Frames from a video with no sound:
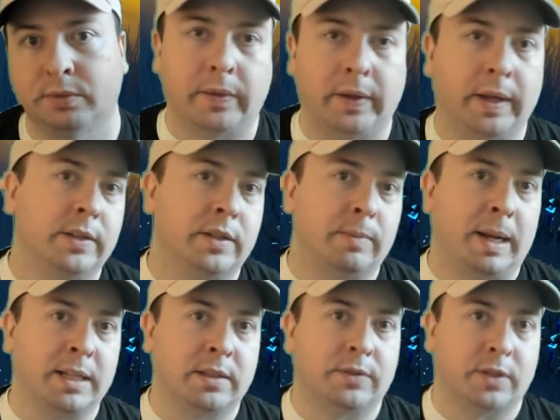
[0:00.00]
and is a
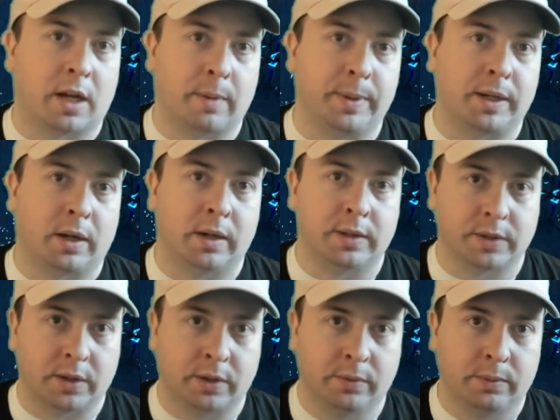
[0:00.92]
massive topic on its
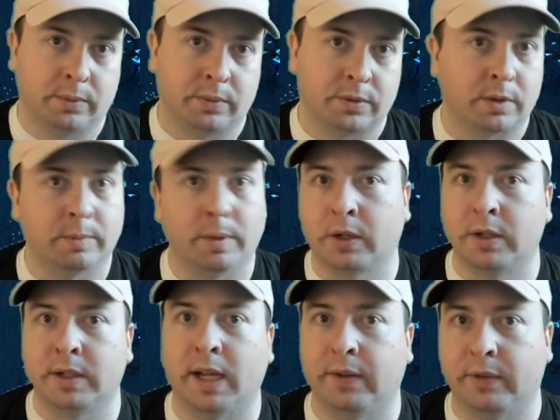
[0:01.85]
own, so I'm not
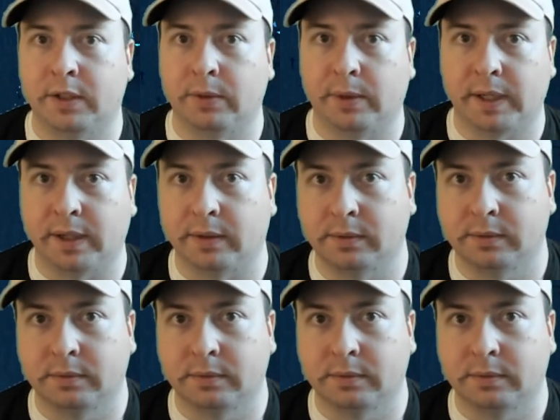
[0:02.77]
going to dive into it here.